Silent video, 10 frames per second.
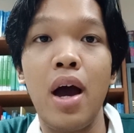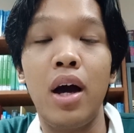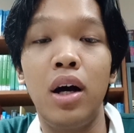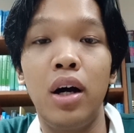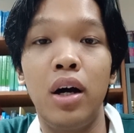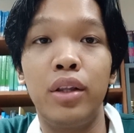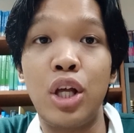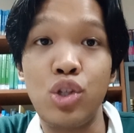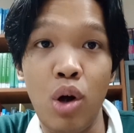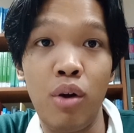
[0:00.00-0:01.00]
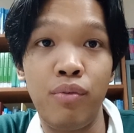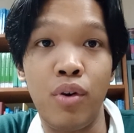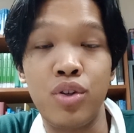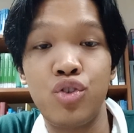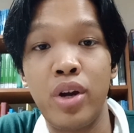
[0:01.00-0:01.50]
That's all
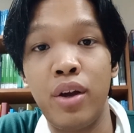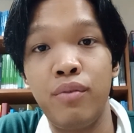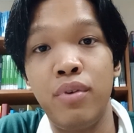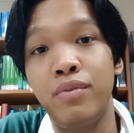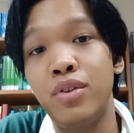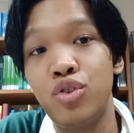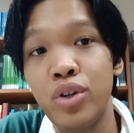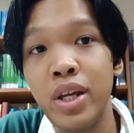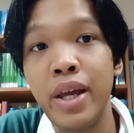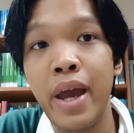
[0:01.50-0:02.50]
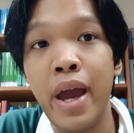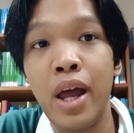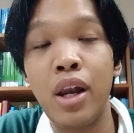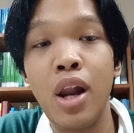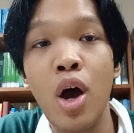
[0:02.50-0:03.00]
for track 53,
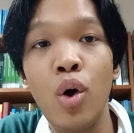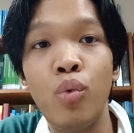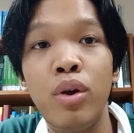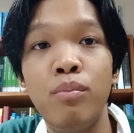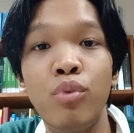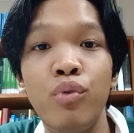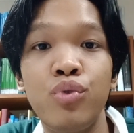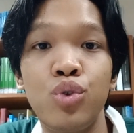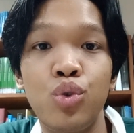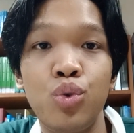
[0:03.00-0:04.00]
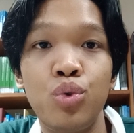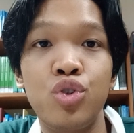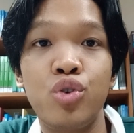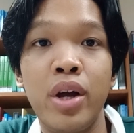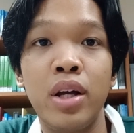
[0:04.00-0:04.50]
and now we move to
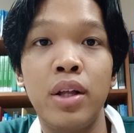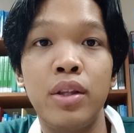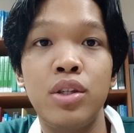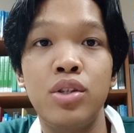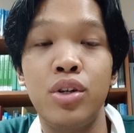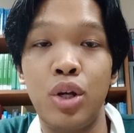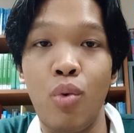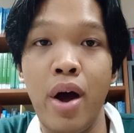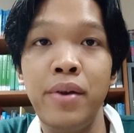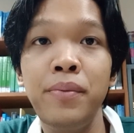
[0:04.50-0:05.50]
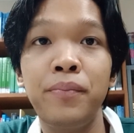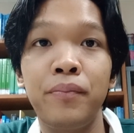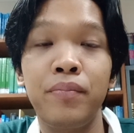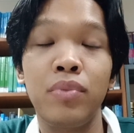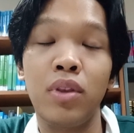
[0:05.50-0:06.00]
track 31.
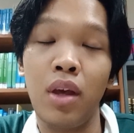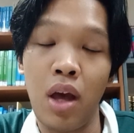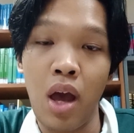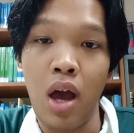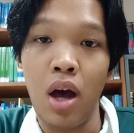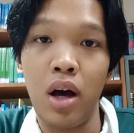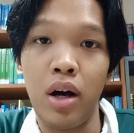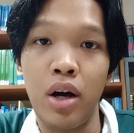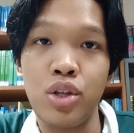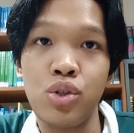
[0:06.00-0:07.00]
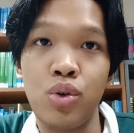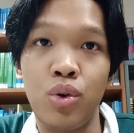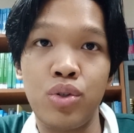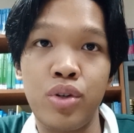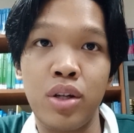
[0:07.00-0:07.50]

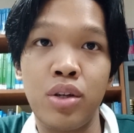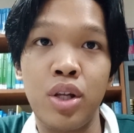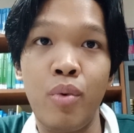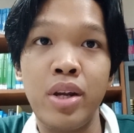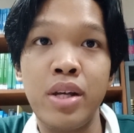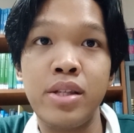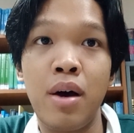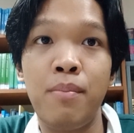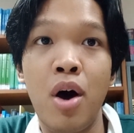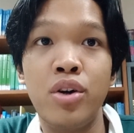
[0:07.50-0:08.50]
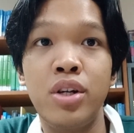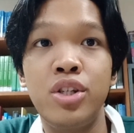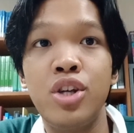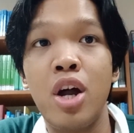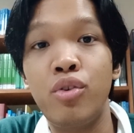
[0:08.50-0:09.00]
So track 31 is about
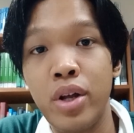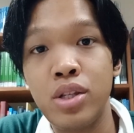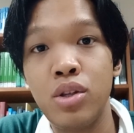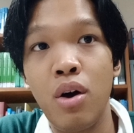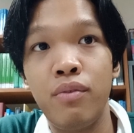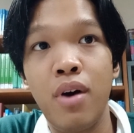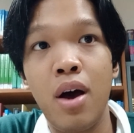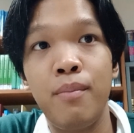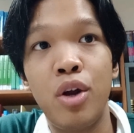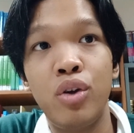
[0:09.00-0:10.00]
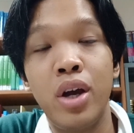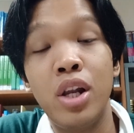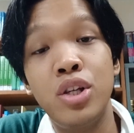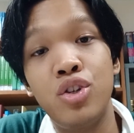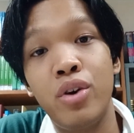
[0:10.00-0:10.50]
genres of American
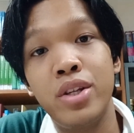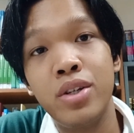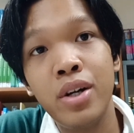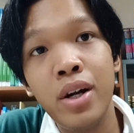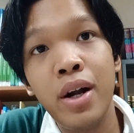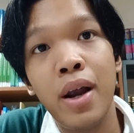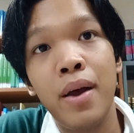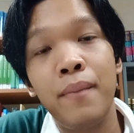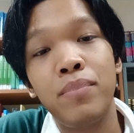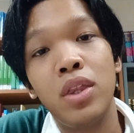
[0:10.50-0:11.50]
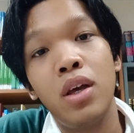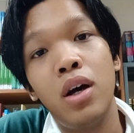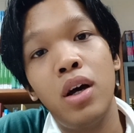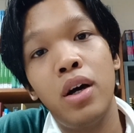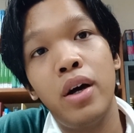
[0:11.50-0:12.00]
literature.
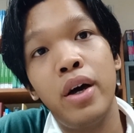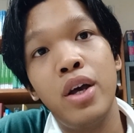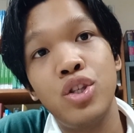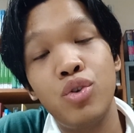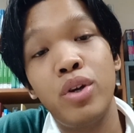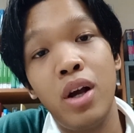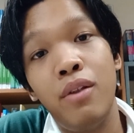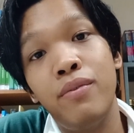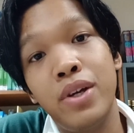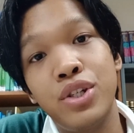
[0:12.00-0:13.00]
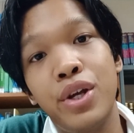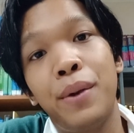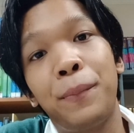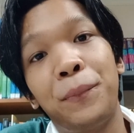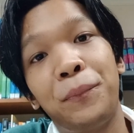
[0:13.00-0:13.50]
Historical fiction.